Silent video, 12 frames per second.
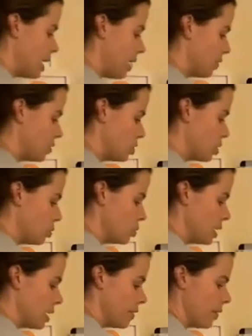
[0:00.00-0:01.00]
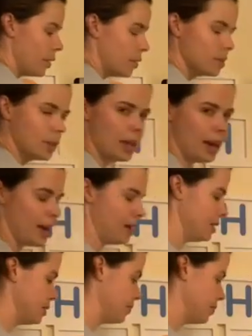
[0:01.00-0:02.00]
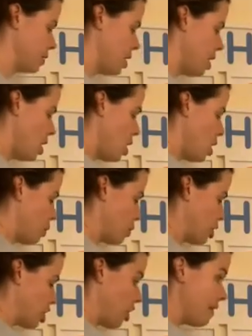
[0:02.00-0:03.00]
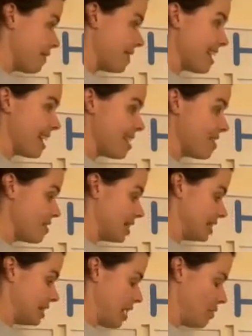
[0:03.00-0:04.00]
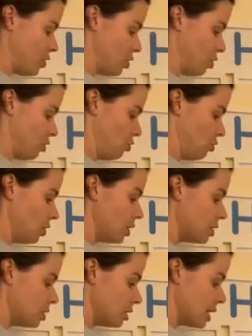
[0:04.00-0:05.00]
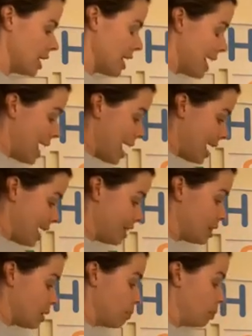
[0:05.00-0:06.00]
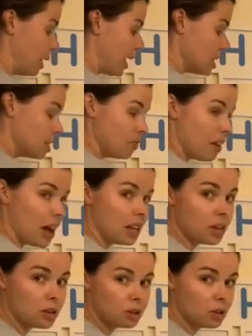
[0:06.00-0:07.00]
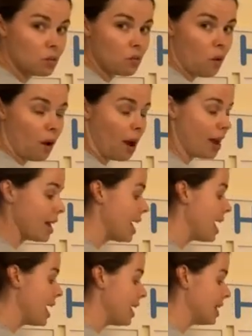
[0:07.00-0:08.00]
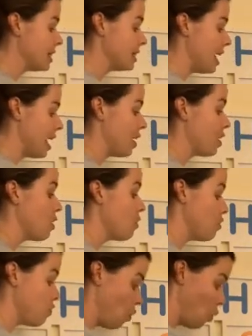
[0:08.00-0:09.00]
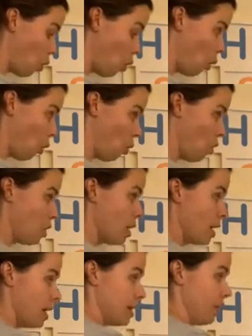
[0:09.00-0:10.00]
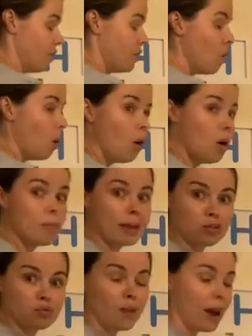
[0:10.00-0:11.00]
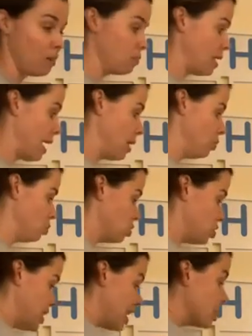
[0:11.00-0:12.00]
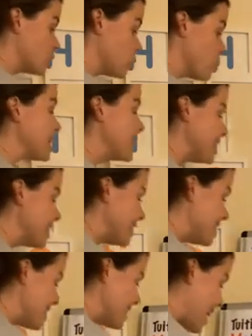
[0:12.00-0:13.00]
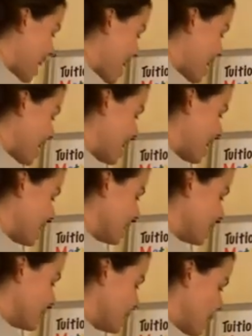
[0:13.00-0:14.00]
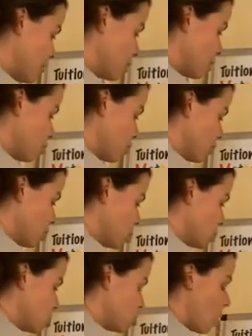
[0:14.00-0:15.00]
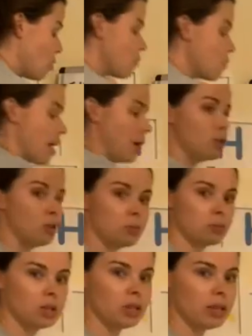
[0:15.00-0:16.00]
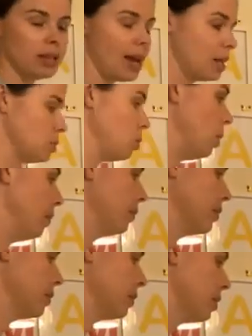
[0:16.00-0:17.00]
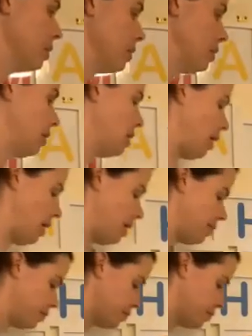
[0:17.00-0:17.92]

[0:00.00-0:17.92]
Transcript: have 2 zeros at the end. We're currently in the 700s, and the place value to the right is a 4. Now 4 means round down or stick, so we stay in the 700s. We don't round up to the next one. Okay.